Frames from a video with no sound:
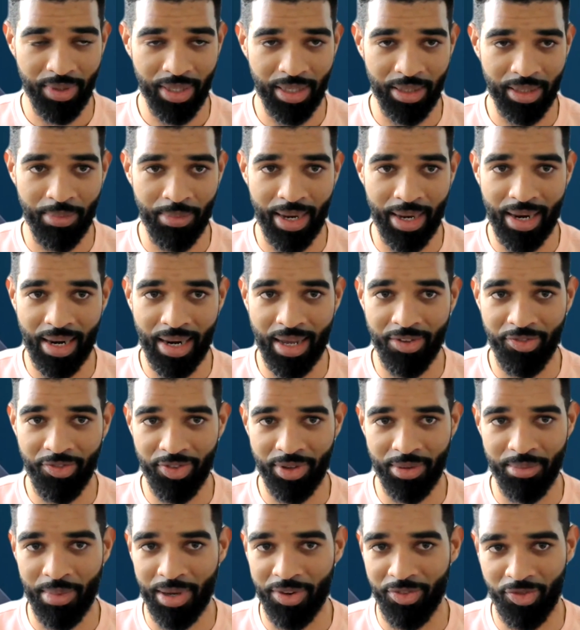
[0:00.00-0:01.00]
in my life
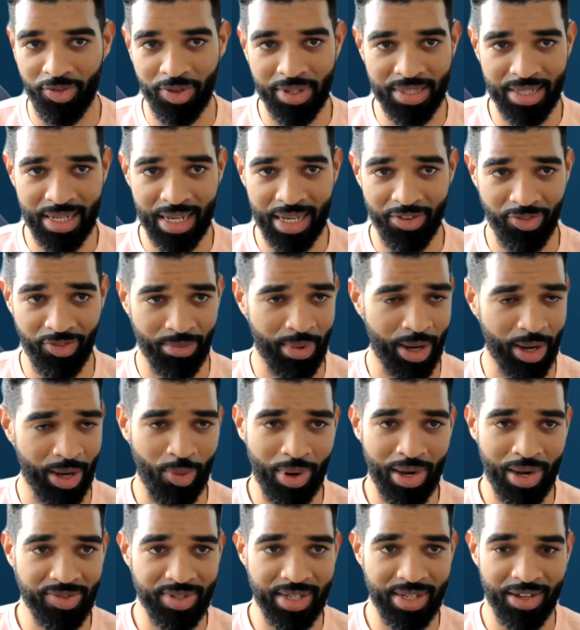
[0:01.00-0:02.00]
and my friend's life and my
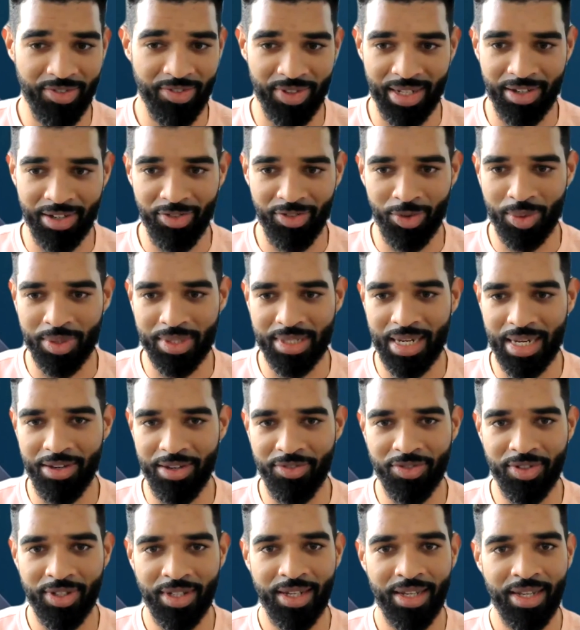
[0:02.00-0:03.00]
wife's life and everyone's life,
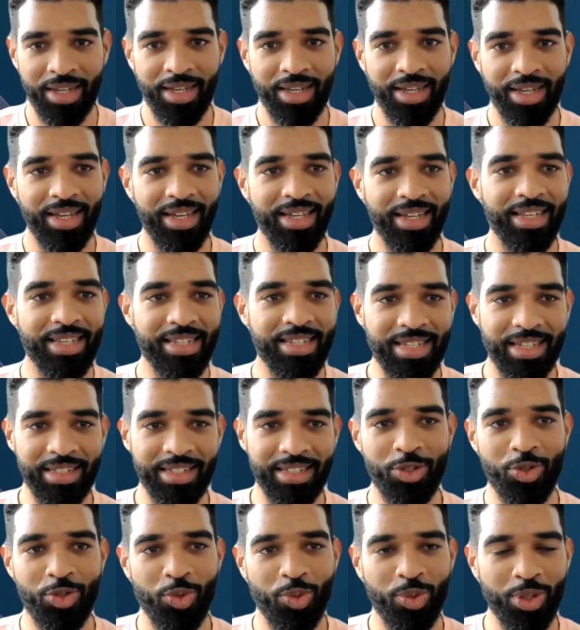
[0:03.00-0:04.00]
and then
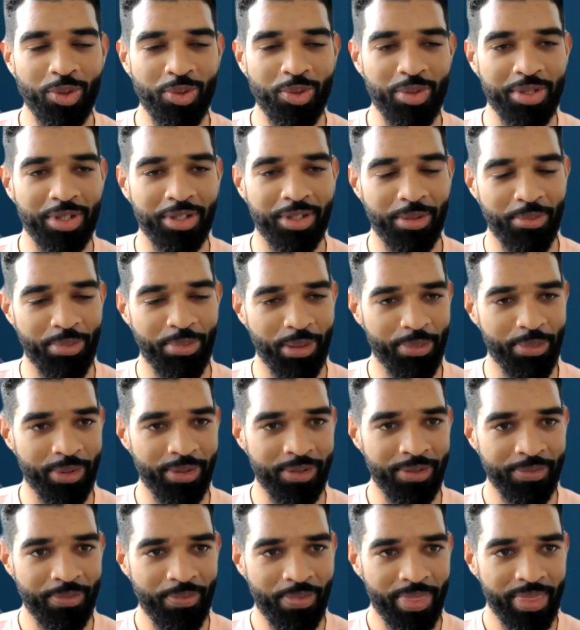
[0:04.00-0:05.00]
starting to work with other
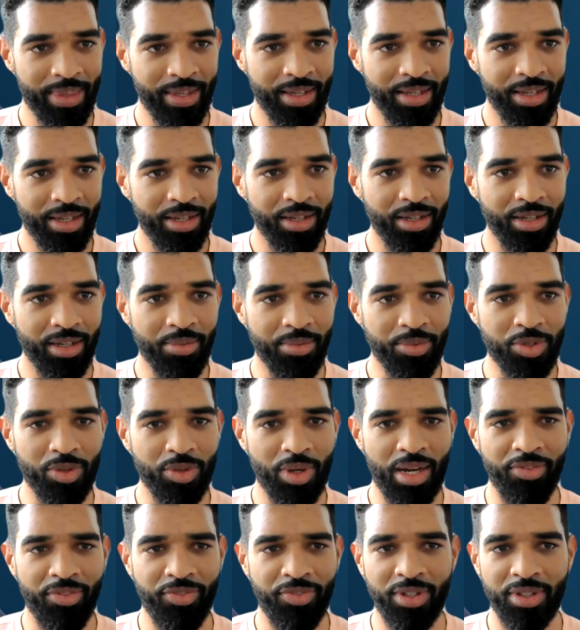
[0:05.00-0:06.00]
people. So
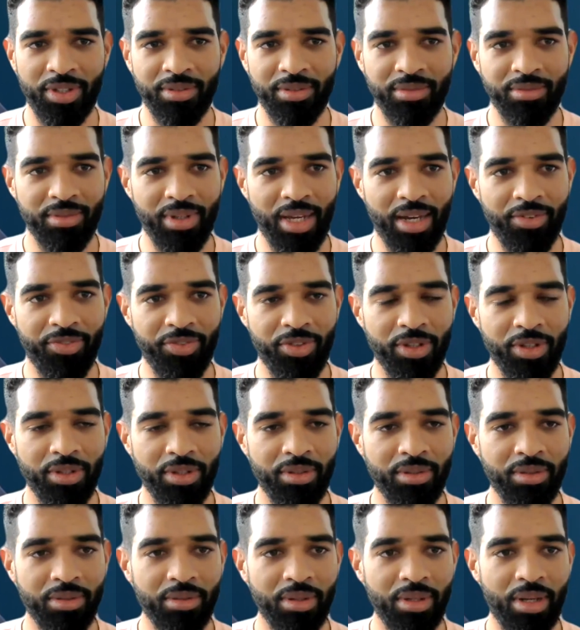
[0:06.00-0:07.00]
I've done,
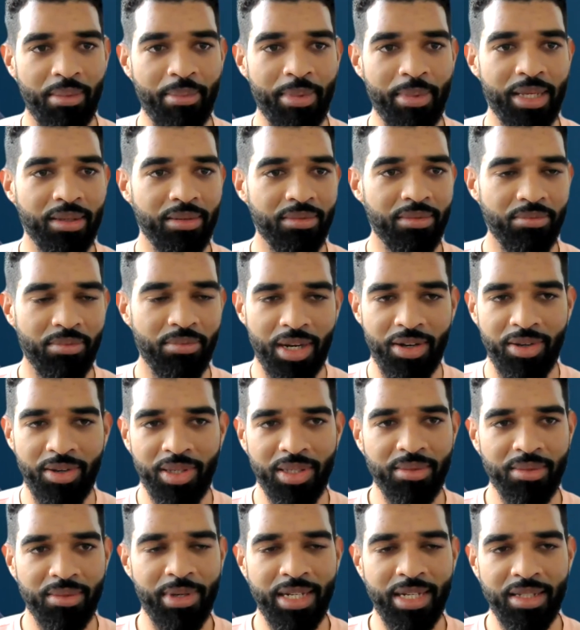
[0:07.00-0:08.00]
I mean,
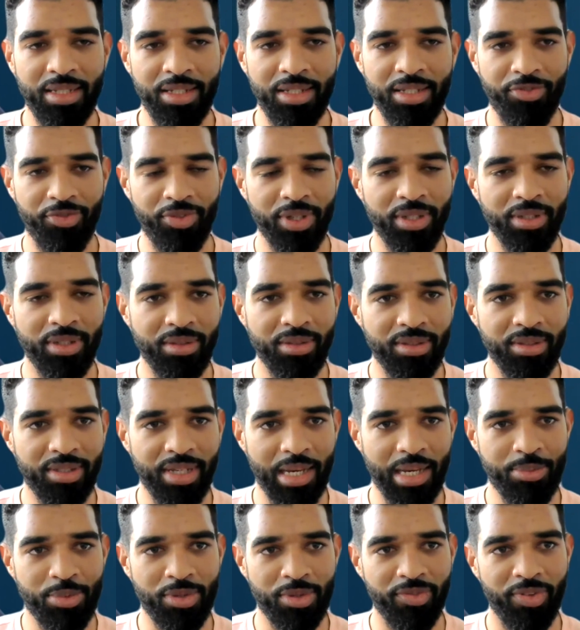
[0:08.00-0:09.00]
many different
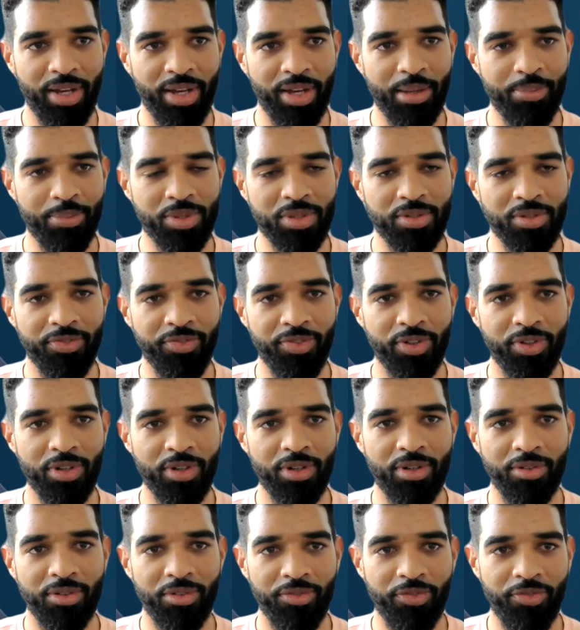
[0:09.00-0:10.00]
types of apps
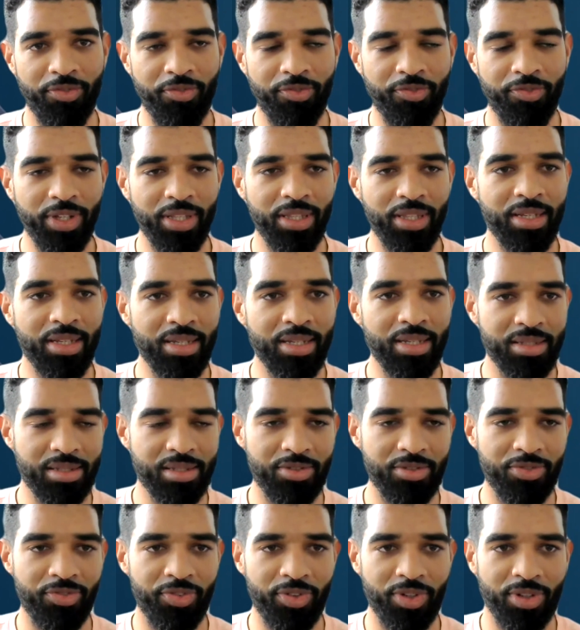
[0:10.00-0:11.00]
for
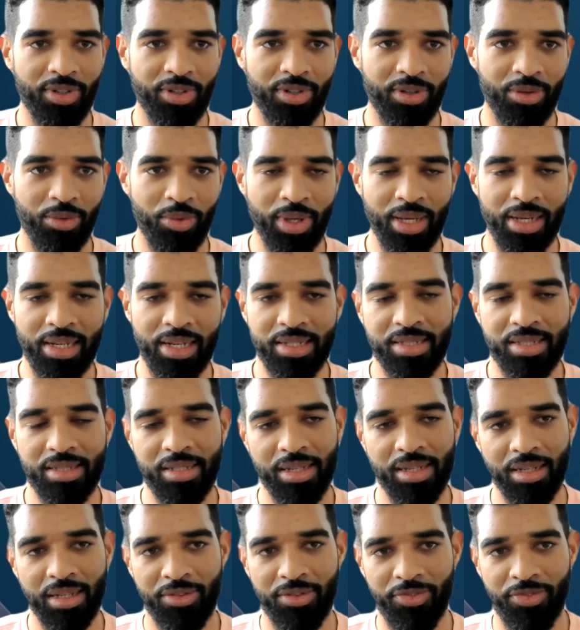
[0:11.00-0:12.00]
fitness, for real
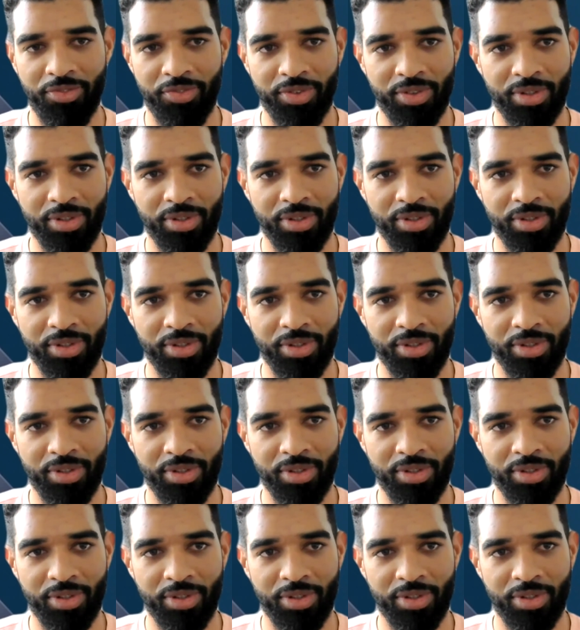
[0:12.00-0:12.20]
estate,